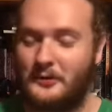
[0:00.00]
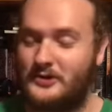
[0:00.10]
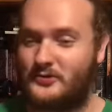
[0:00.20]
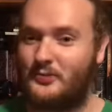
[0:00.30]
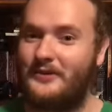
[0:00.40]

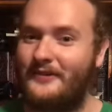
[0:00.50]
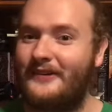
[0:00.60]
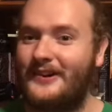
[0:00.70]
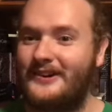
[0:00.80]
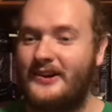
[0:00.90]
which we've
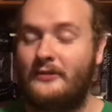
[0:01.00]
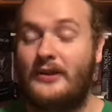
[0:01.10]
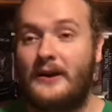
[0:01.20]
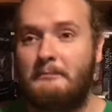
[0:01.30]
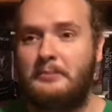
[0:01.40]
already known
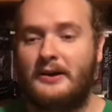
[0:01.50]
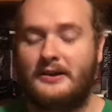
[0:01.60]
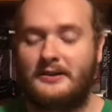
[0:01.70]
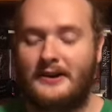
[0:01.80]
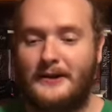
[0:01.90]
that,
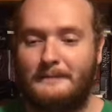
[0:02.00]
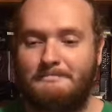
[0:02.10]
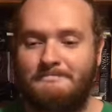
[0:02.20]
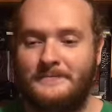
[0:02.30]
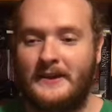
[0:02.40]
but
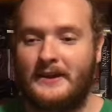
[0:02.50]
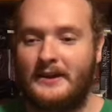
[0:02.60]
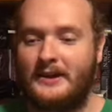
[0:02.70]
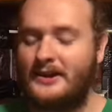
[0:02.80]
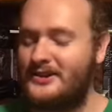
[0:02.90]
um,
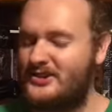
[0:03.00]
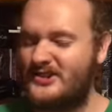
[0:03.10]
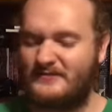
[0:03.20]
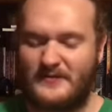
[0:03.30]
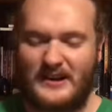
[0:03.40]

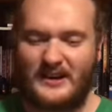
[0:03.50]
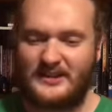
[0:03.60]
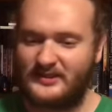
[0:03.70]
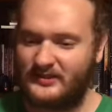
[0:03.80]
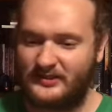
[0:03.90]
she
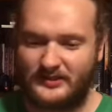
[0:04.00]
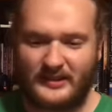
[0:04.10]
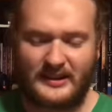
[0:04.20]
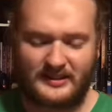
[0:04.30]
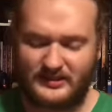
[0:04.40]
finds
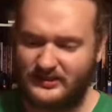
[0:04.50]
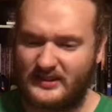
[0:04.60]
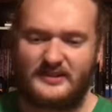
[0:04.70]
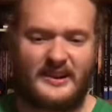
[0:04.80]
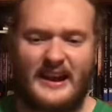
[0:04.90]
like
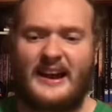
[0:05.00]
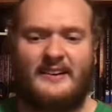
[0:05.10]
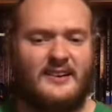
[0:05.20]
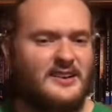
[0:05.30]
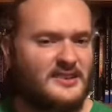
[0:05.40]
secret
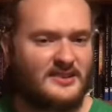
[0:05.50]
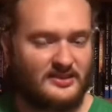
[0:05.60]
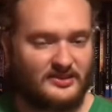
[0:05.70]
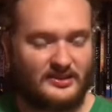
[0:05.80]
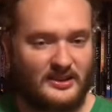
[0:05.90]

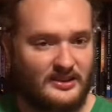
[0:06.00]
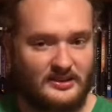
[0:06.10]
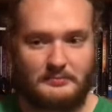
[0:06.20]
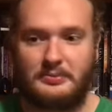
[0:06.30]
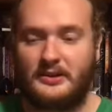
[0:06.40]
areas
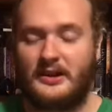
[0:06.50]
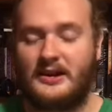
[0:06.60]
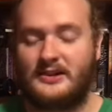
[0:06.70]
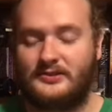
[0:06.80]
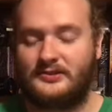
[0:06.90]
in the
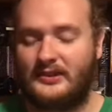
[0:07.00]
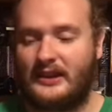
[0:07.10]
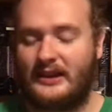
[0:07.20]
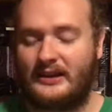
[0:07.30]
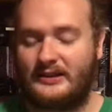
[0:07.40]
place,
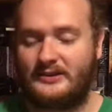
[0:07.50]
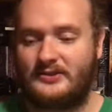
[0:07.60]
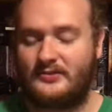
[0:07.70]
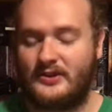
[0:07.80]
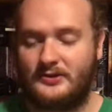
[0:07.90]

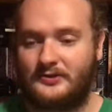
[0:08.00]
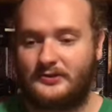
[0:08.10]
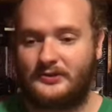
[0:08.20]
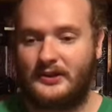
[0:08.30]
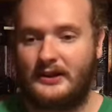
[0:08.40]
and
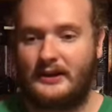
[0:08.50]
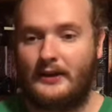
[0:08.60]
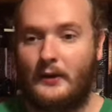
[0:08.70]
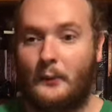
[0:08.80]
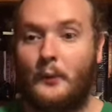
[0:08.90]
there's
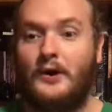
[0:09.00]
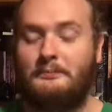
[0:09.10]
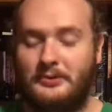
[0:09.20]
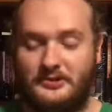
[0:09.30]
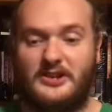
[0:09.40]

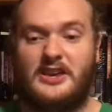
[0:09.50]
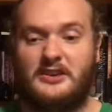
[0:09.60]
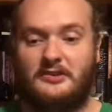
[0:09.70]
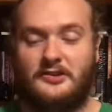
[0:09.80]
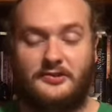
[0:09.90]
one
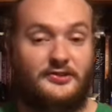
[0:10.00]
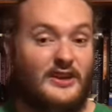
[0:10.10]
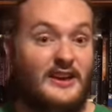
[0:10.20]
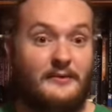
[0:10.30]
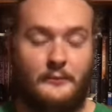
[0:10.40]
particular
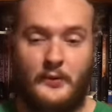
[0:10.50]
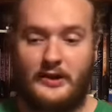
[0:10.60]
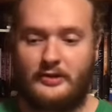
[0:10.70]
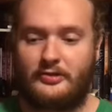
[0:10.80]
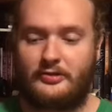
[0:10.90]
scene
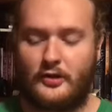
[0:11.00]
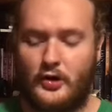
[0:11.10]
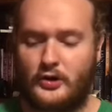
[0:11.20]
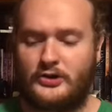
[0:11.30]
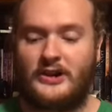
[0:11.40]
with
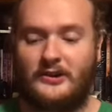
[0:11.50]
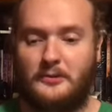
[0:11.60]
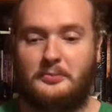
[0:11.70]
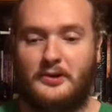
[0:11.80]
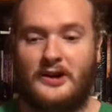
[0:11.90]
her
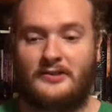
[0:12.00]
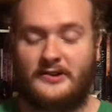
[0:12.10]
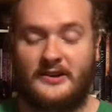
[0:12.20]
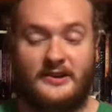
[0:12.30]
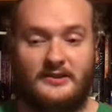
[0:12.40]
younger
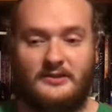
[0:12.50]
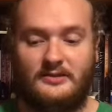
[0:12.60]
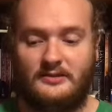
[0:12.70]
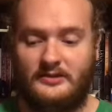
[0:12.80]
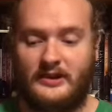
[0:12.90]
brother and a
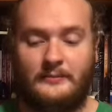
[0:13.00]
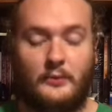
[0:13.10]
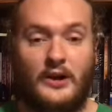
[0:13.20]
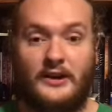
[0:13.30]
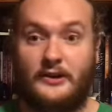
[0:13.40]
dumb
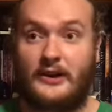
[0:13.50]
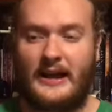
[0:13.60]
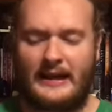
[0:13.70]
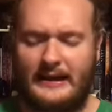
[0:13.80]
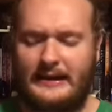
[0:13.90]
waiter,
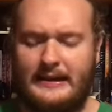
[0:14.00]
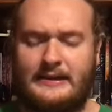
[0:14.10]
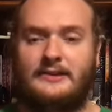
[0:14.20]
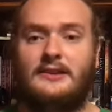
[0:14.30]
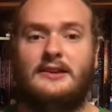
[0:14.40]
and
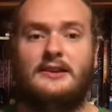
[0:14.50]
it